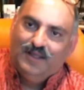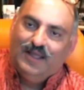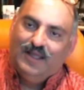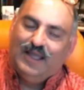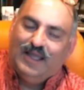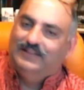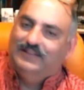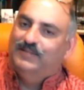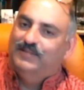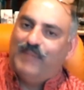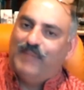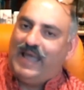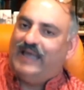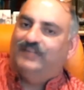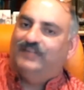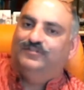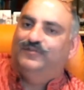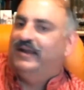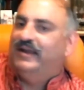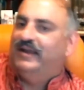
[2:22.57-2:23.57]
And the
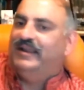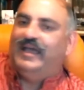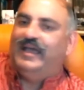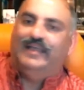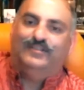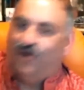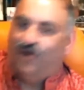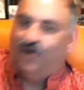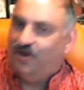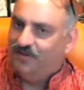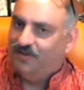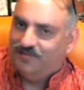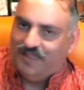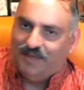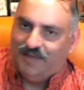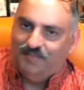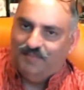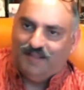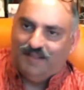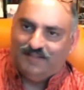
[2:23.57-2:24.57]
banks finance all of
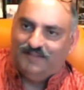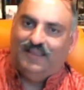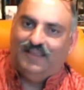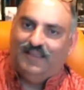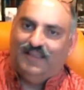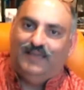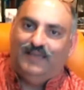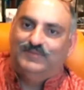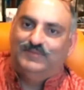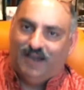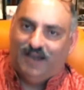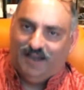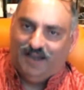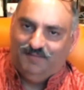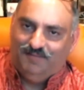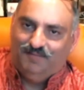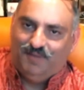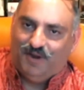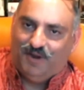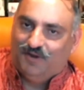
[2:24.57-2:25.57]
them at the same time
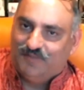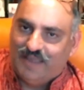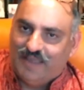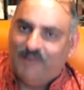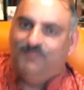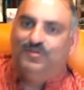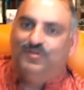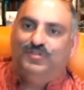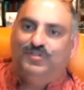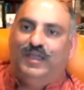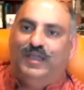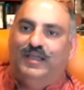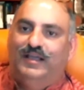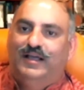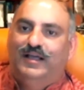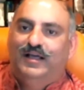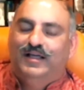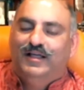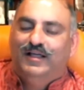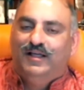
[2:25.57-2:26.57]
because everything
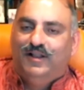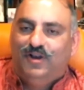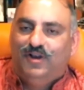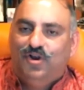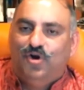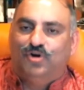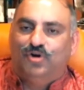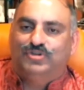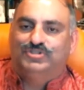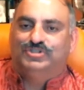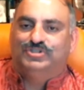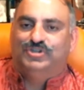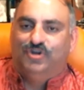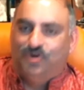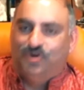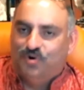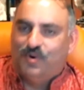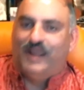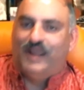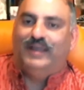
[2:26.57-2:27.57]
looks
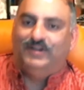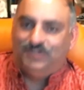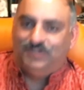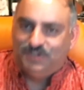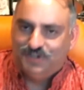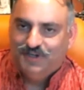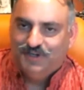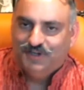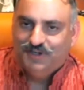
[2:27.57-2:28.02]
great.